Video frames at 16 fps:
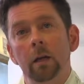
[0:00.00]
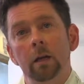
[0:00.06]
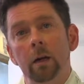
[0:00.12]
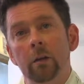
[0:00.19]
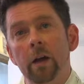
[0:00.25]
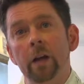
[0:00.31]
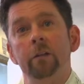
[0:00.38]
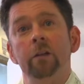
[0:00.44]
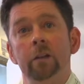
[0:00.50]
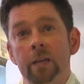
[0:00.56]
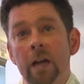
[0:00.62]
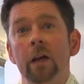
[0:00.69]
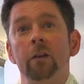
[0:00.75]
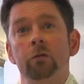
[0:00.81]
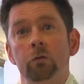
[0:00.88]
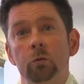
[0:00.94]
Now, that's a
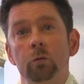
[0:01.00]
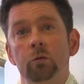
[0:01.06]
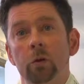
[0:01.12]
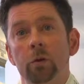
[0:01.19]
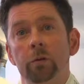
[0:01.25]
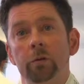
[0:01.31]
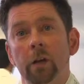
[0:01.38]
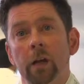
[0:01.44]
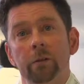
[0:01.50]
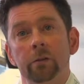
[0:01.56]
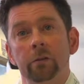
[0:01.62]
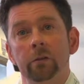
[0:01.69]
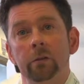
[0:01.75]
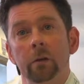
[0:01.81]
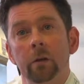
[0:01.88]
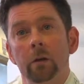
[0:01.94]
natural
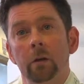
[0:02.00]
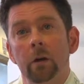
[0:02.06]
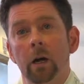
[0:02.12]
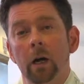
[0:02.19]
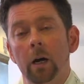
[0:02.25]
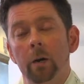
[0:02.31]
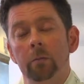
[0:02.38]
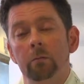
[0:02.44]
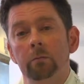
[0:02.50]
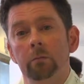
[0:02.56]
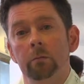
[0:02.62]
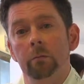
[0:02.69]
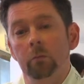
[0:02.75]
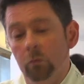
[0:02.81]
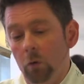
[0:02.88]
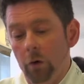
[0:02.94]
process.
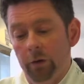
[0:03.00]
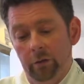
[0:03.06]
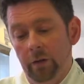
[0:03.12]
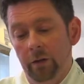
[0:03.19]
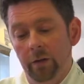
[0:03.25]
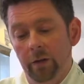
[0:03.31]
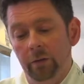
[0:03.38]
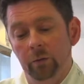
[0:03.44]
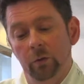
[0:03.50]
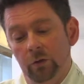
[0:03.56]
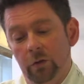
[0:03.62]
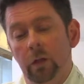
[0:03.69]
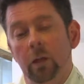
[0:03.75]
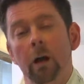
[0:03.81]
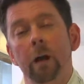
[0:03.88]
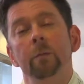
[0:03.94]
Rocks like this, which
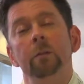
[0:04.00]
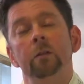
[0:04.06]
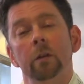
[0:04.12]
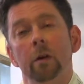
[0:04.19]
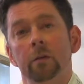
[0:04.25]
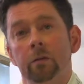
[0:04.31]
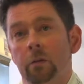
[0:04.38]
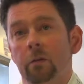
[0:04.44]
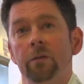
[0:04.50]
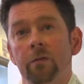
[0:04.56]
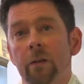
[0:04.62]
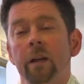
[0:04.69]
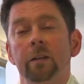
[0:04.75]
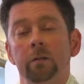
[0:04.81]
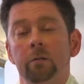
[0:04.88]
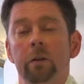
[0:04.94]
are limestones, are
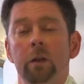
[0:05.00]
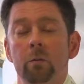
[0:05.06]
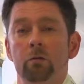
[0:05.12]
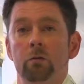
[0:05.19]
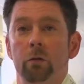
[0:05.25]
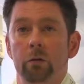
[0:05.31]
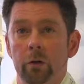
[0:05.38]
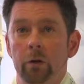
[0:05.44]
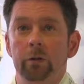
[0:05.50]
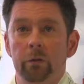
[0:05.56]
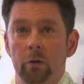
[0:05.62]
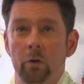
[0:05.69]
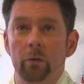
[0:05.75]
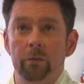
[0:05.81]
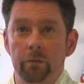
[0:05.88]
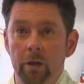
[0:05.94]
effectively a product
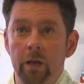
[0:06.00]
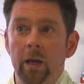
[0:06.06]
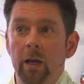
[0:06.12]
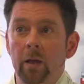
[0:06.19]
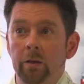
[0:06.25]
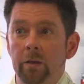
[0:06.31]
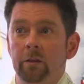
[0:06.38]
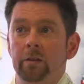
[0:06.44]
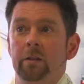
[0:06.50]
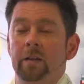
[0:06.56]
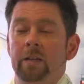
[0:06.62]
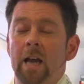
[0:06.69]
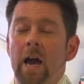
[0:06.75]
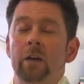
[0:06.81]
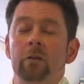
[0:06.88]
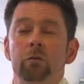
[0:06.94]
of this
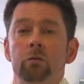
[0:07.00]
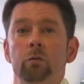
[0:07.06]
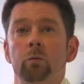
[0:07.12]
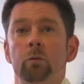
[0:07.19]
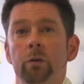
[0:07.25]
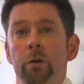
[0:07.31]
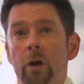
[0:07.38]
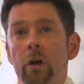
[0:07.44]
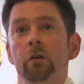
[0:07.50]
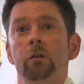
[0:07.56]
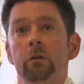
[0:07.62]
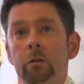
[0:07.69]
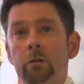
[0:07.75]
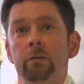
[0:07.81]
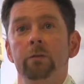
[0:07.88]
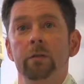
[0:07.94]
natural
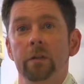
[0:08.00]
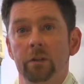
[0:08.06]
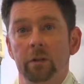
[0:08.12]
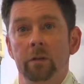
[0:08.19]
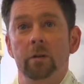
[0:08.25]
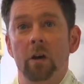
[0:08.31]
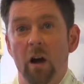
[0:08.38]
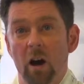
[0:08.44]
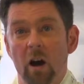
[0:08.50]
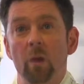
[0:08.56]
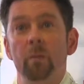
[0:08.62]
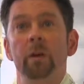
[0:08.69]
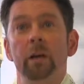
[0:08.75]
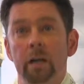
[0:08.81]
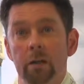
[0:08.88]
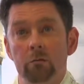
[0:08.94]
production of these
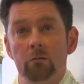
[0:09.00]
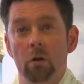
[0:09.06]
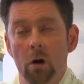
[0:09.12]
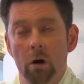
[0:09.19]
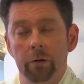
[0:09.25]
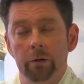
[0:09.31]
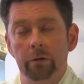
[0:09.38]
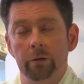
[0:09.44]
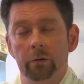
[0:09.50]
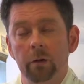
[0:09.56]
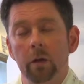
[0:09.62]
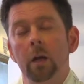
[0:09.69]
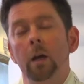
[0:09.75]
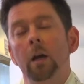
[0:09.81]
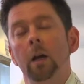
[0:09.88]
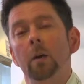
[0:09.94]
carbonate rocks.
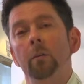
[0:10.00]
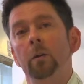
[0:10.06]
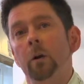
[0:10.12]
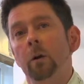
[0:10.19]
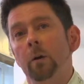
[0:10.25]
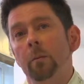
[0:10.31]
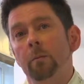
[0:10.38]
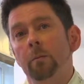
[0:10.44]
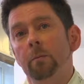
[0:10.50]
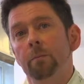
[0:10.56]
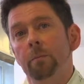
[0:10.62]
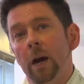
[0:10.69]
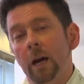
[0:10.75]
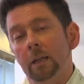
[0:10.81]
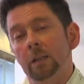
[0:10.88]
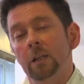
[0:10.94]
But
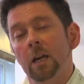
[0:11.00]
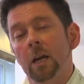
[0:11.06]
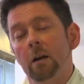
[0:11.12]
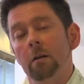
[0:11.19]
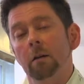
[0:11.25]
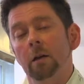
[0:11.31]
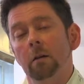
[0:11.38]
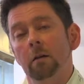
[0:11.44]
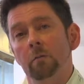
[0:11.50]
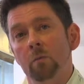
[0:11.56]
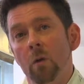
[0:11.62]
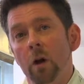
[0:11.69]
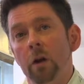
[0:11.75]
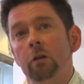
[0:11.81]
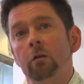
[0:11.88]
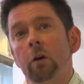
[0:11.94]
bacteria and
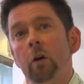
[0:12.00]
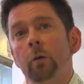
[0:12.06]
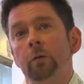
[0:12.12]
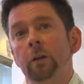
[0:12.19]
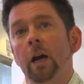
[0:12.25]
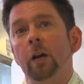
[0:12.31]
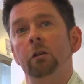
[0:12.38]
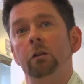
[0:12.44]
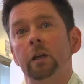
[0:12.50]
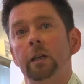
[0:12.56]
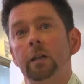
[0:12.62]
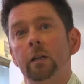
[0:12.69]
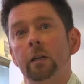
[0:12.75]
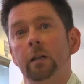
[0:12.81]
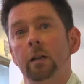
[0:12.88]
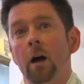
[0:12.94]
microbes actually
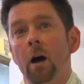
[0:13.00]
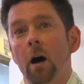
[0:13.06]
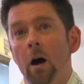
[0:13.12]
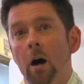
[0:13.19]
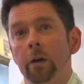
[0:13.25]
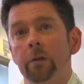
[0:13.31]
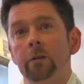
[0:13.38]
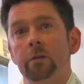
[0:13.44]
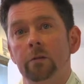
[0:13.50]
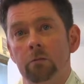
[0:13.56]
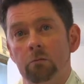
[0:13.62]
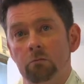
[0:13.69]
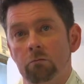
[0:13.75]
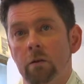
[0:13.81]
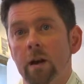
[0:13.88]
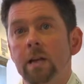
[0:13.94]
can enhance the
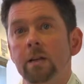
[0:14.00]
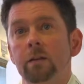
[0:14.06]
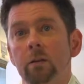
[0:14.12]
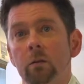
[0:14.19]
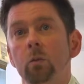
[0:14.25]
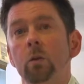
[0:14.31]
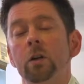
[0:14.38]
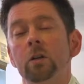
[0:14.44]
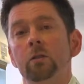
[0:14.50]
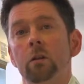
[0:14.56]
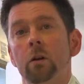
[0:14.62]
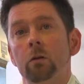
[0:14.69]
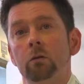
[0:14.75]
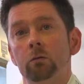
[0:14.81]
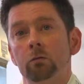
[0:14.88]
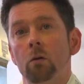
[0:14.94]
rate at which
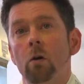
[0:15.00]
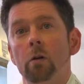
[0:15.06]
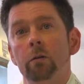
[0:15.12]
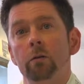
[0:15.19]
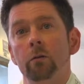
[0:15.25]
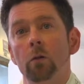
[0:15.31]
those rocks